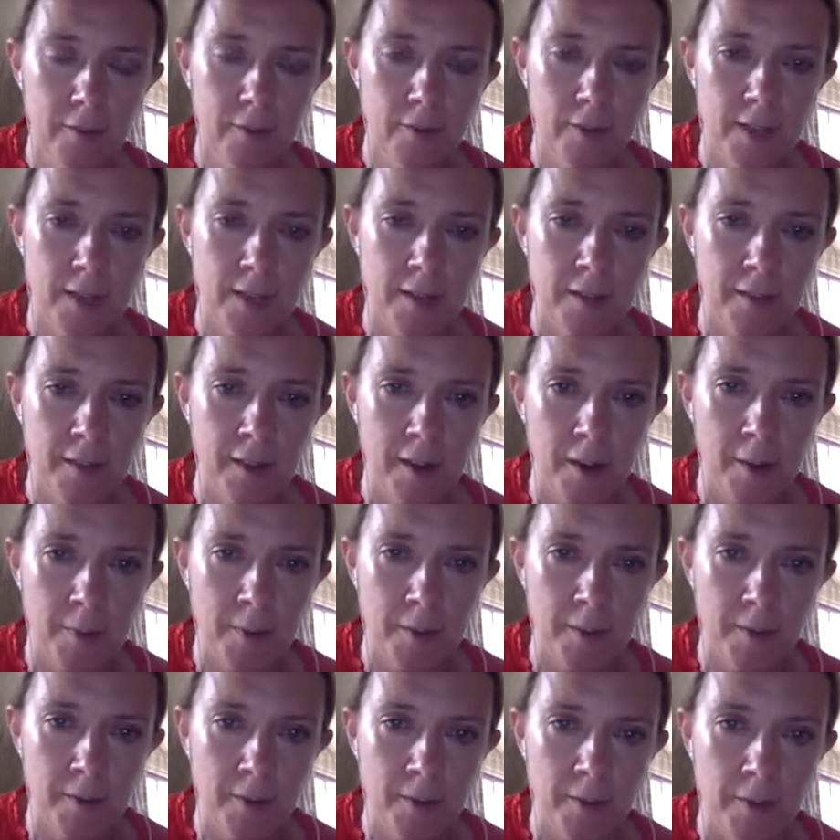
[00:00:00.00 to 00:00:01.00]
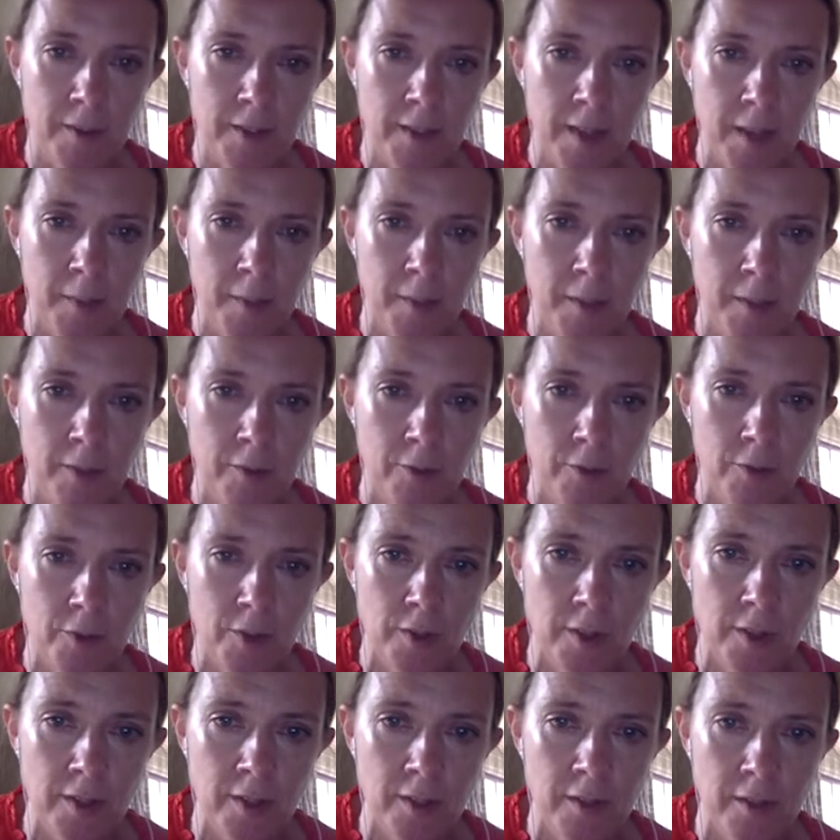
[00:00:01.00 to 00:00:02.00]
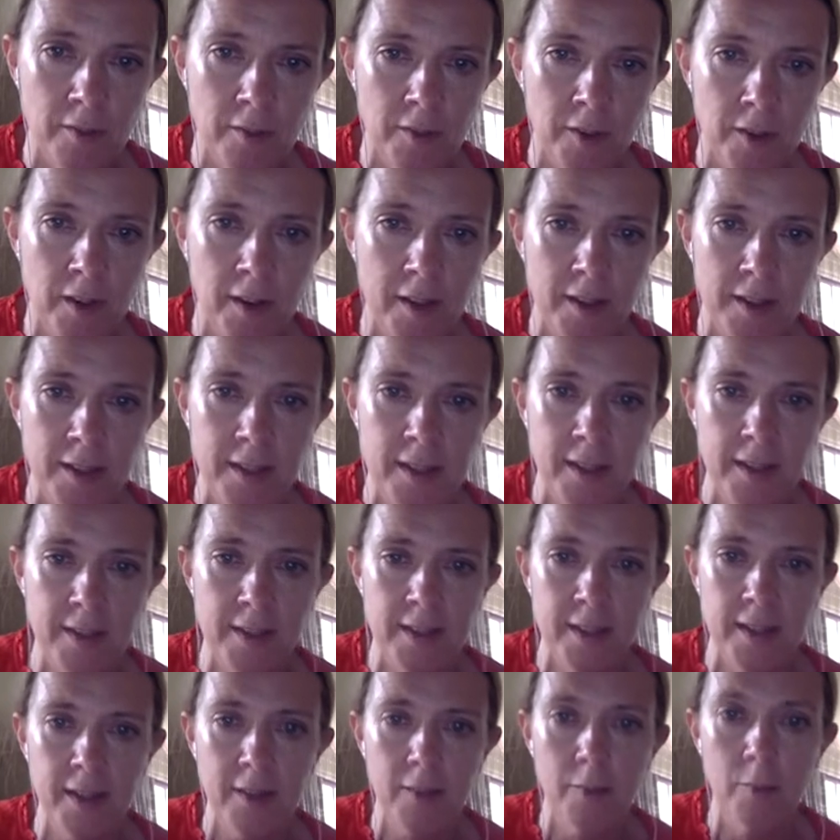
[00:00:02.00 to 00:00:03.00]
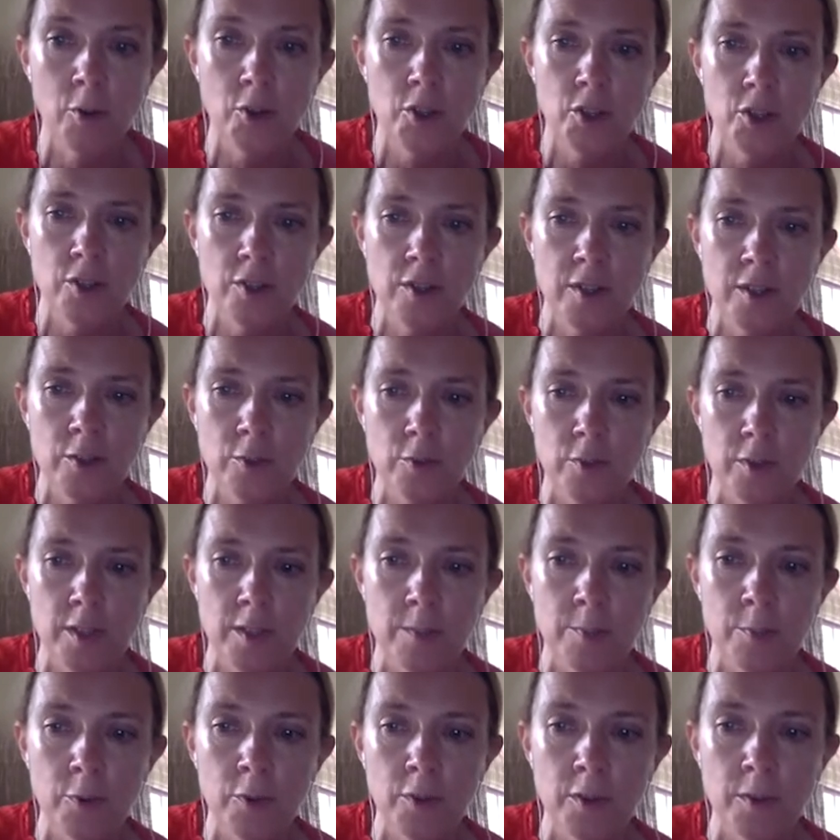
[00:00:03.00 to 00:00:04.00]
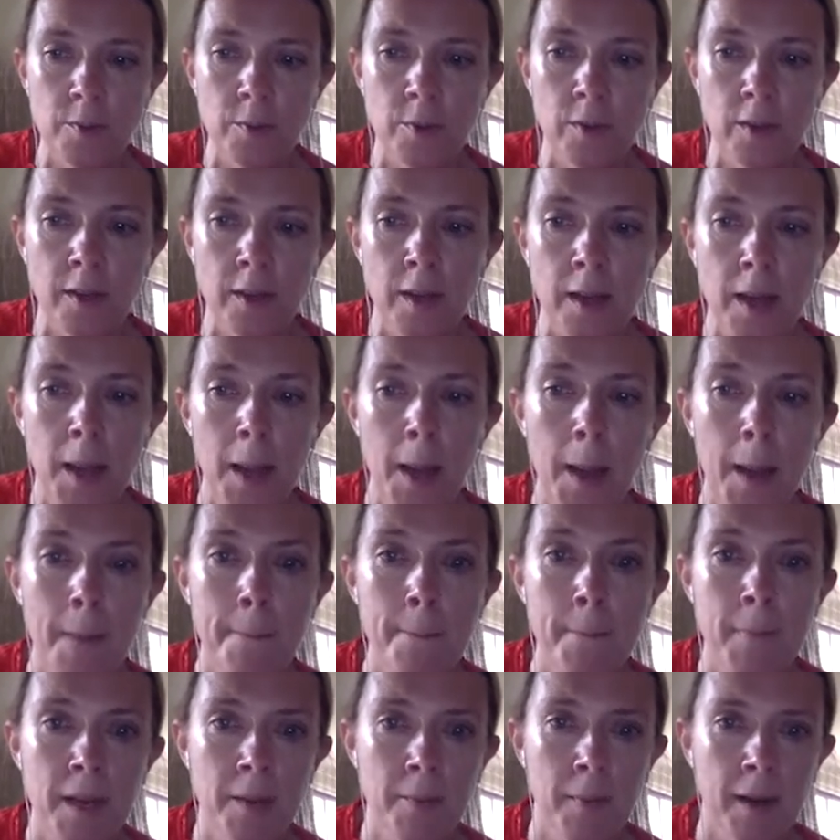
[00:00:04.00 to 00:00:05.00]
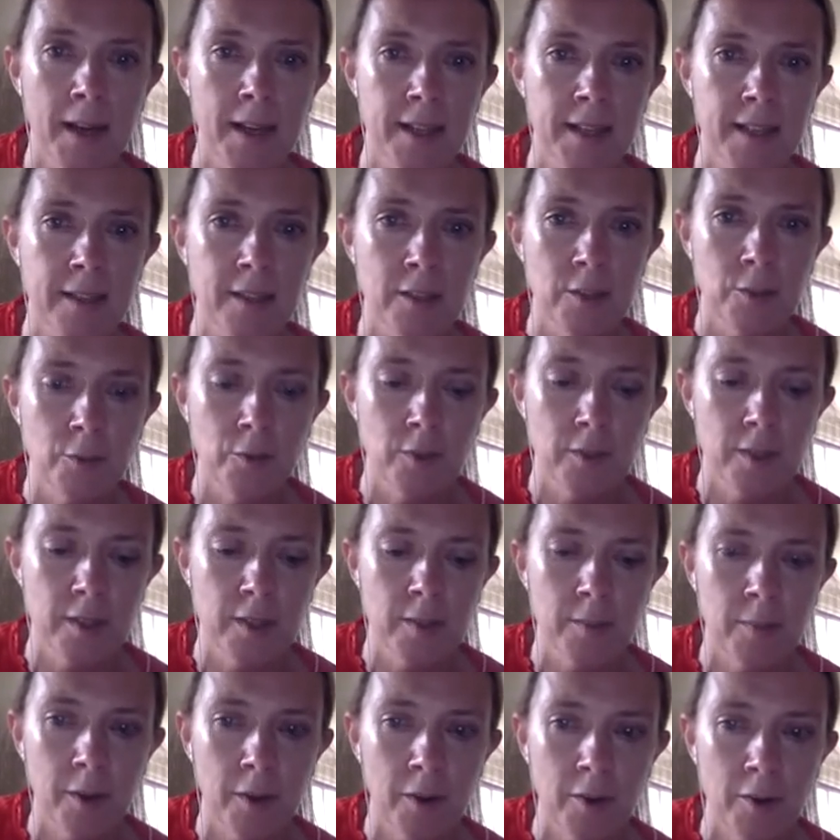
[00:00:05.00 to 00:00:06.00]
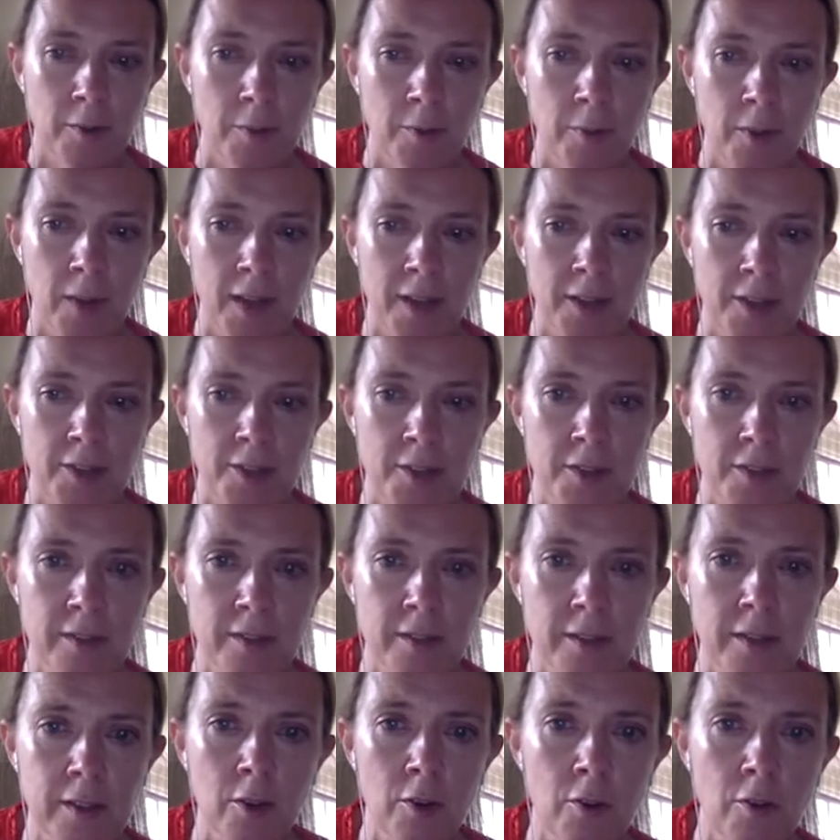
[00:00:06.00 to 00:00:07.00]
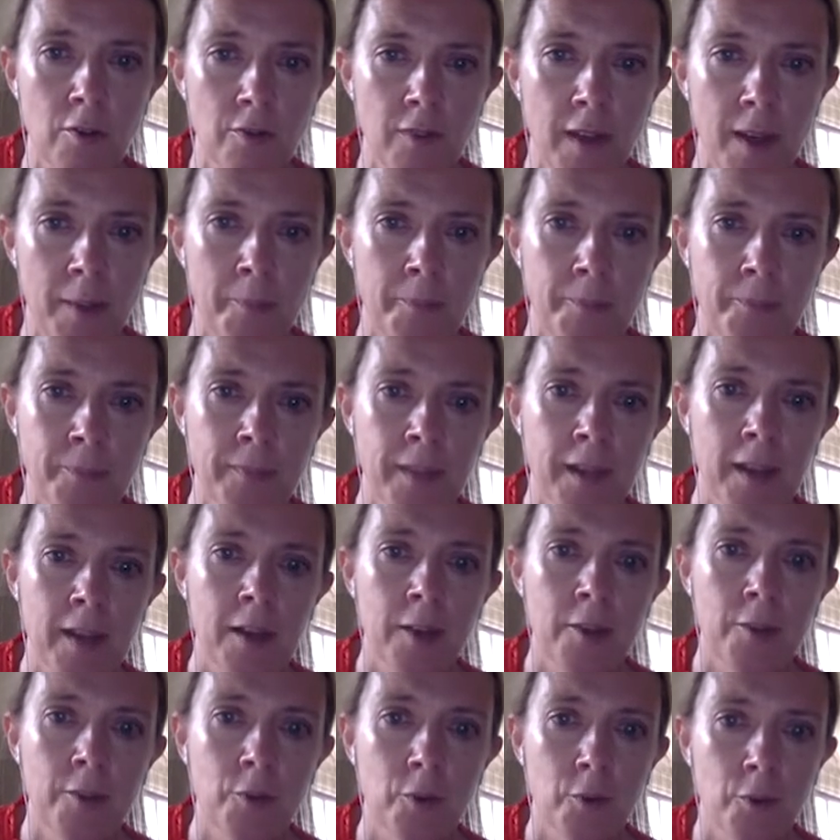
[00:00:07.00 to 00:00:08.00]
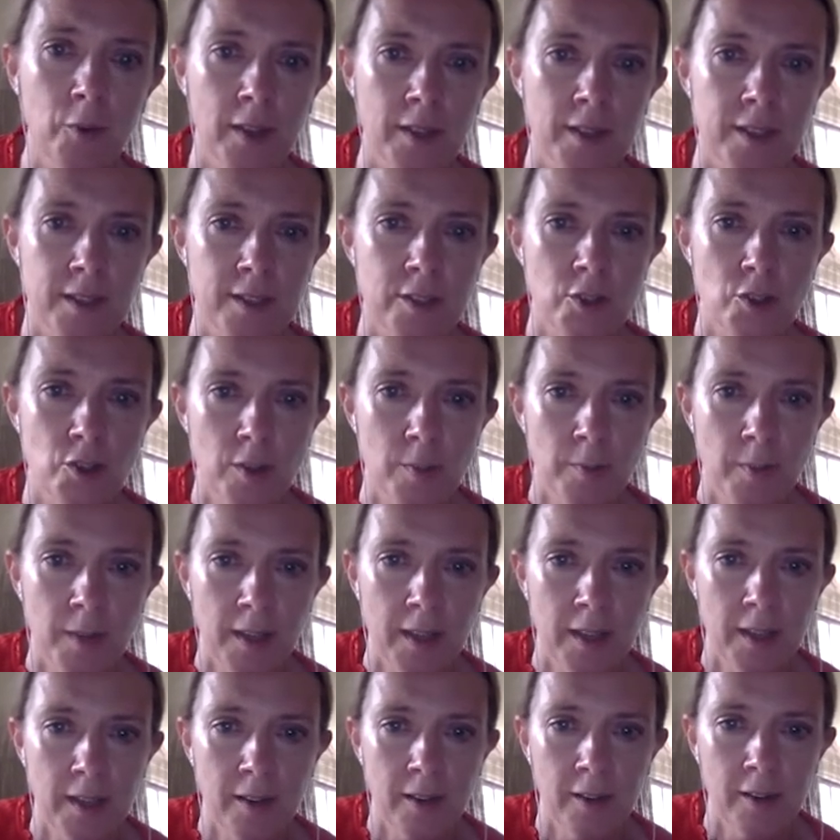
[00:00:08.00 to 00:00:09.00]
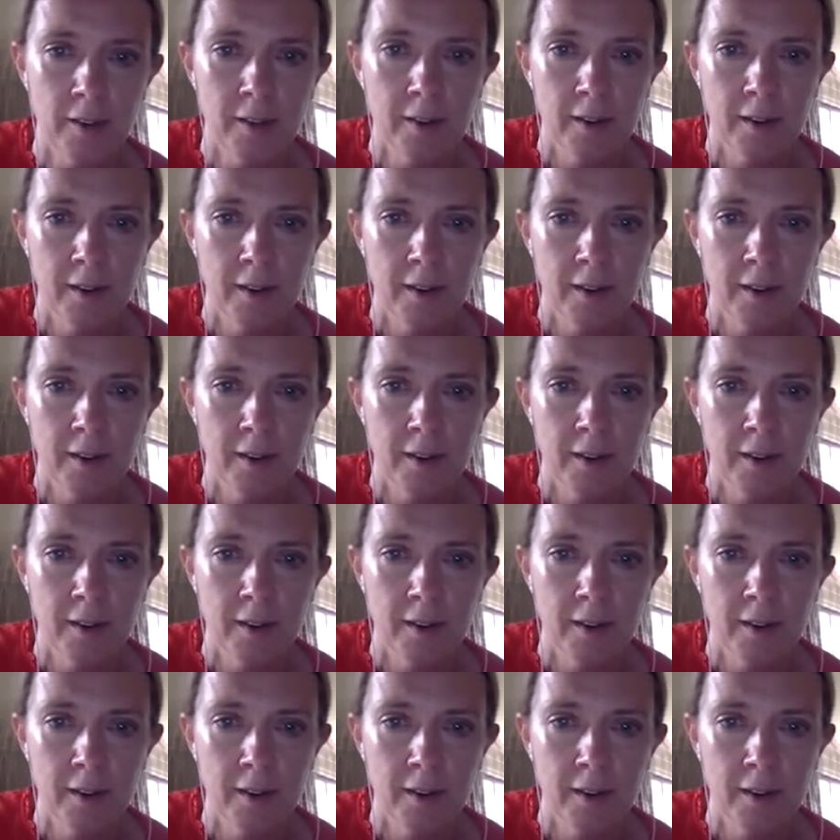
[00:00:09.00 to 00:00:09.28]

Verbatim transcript: radiotherapy fields coming through to deliver as, as homogeneous a dose as possible and minimising the dose to the bowel and the bladder. So there's a lot of um, thought going into the treatment here.